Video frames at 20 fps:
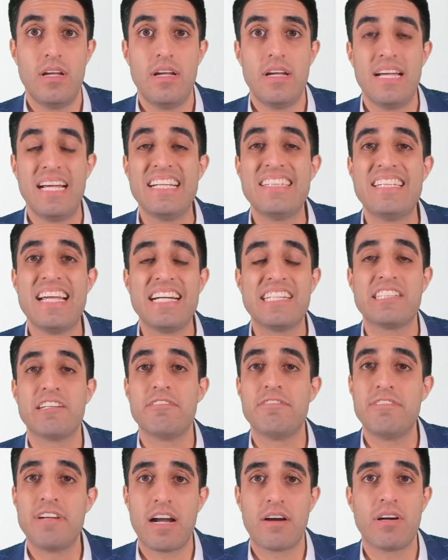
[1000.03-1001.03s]
It takes a
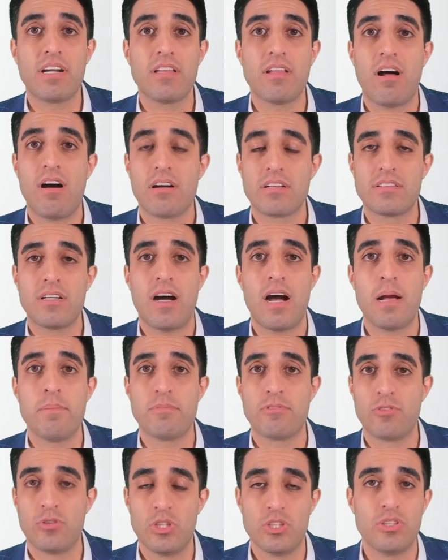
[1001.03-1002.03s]
very long time
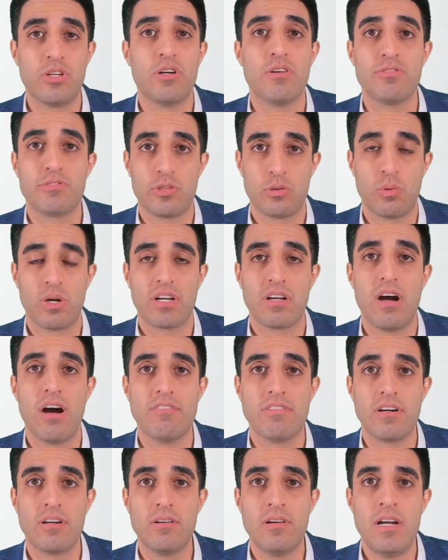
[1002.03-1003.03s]
for a nerve to
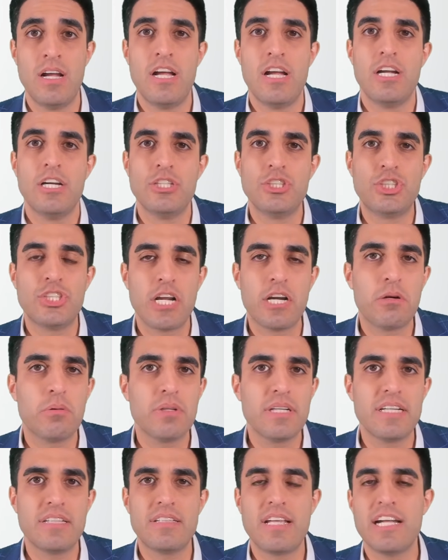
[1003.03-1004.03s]
recover.
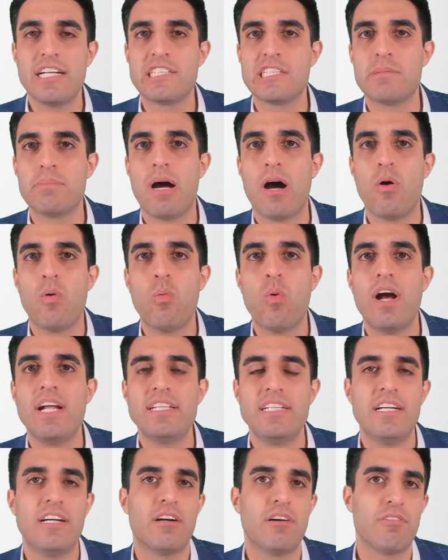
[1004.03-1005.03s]
Generally, it takes about 1
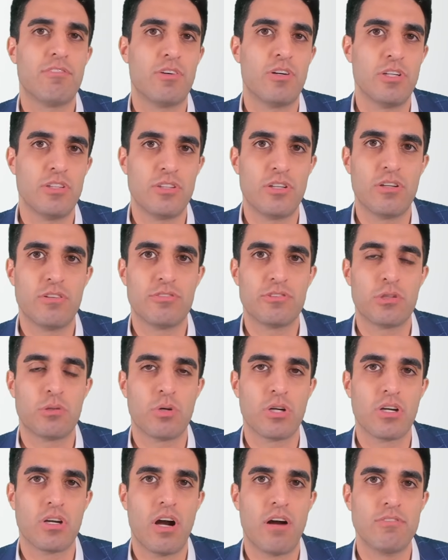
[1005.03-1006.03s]
year for a nerve to
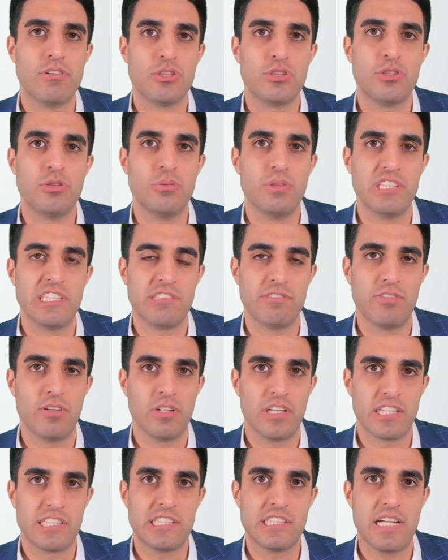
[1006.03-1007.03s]
recover to its full
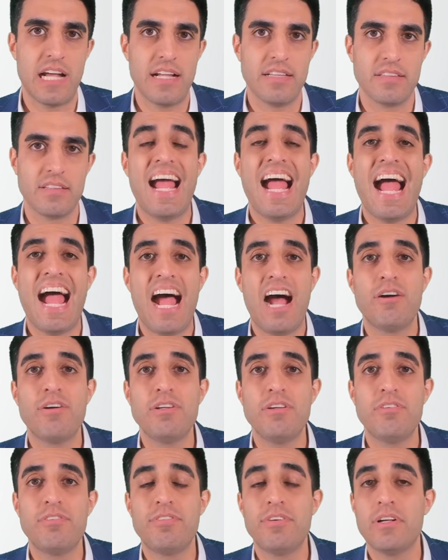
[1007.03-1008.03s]
extent. How
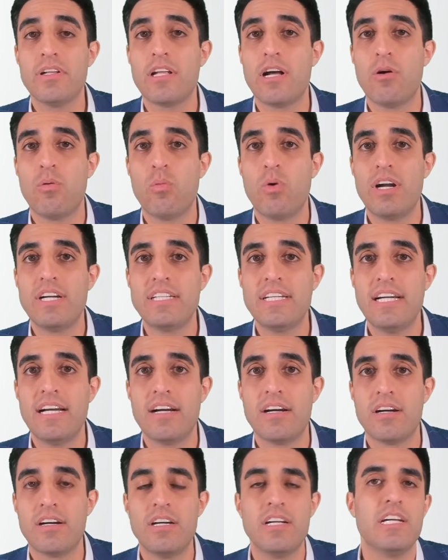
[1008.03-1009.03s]
you feel at 1
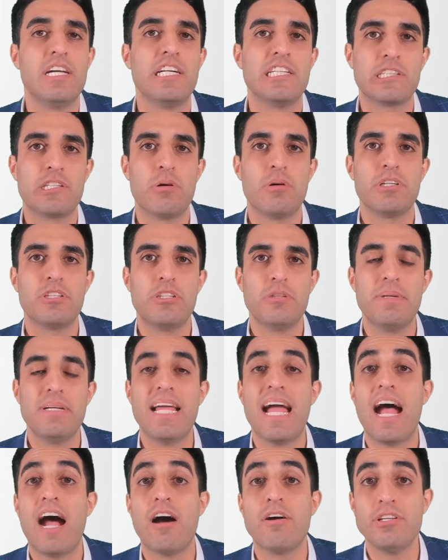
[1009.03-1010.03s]
year is going to be
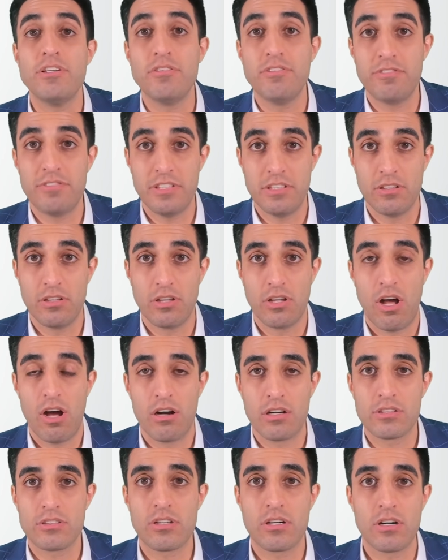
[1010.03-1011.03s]
how you feel
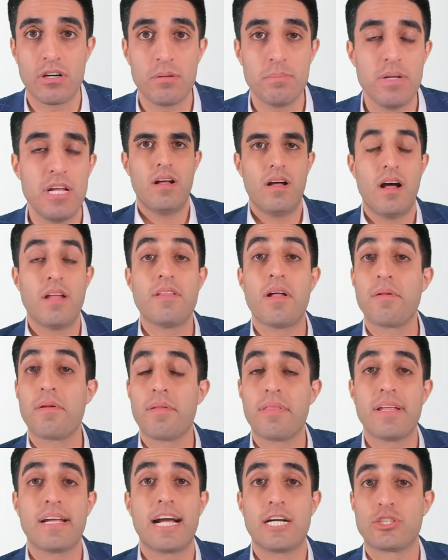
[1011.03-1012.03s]
long term. Another
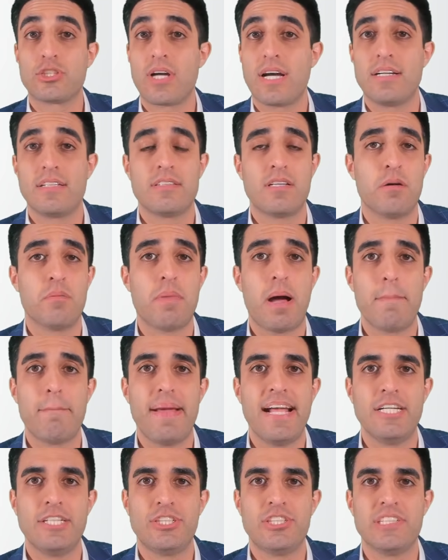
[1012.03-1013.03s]
thing I try to tell my
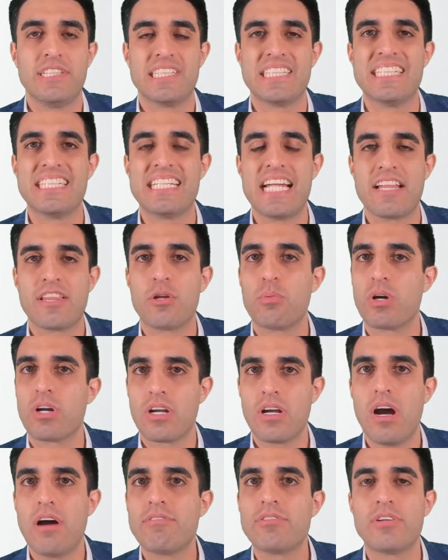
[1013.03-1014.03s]
patients is that the
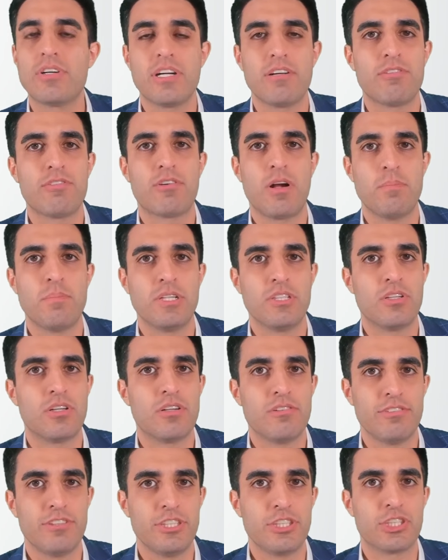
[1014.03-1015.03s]
recovery from a
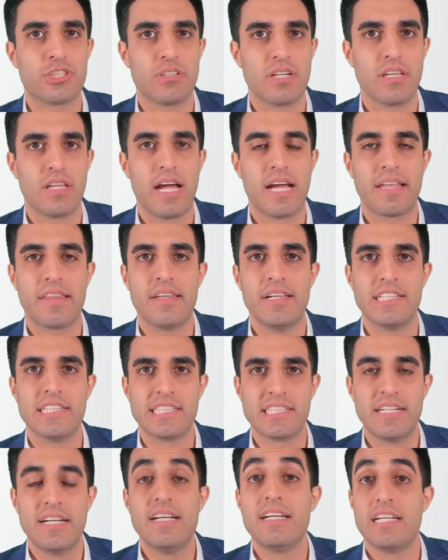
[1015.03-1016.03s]
nerve injury like
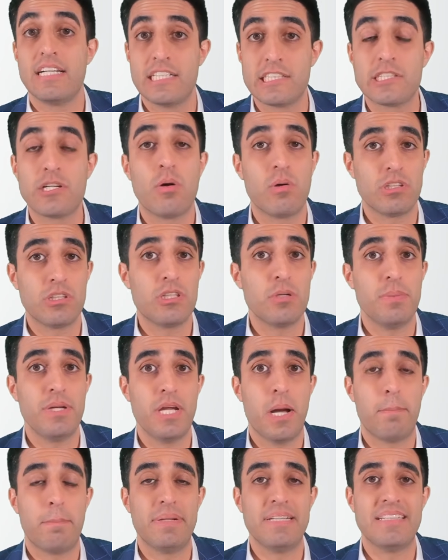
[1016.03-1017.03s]
this is going to be
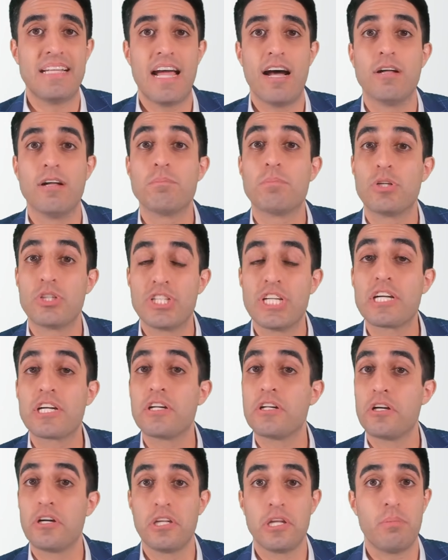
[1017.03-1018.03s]
up and down,
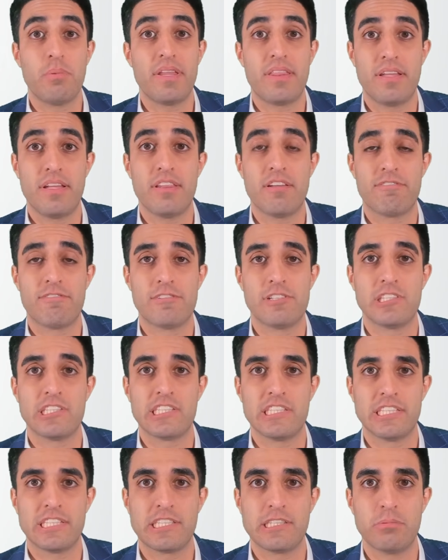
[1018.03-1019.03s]
particularly within the first
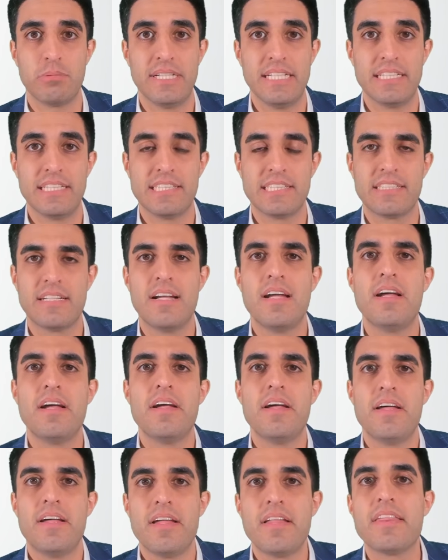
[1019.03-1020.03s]
6 weeks.
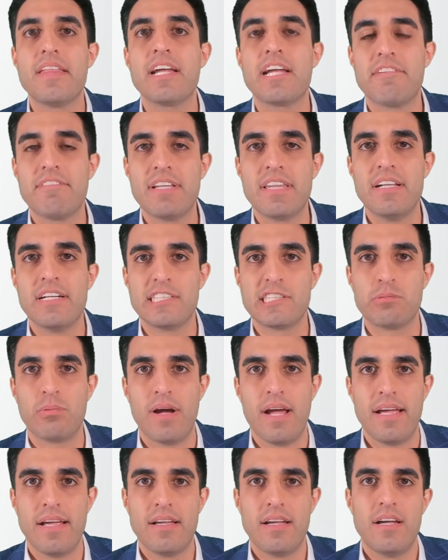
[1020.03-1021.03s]
Think of it this
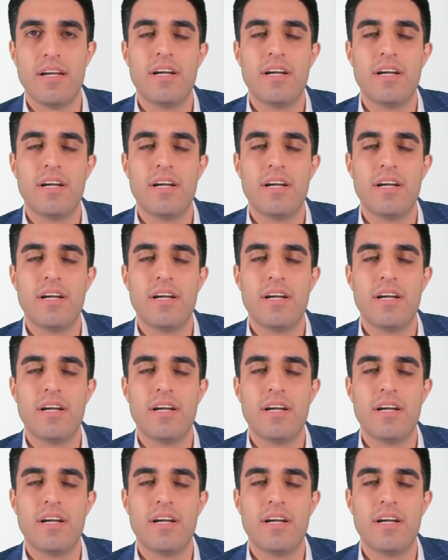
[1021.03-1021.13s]
way.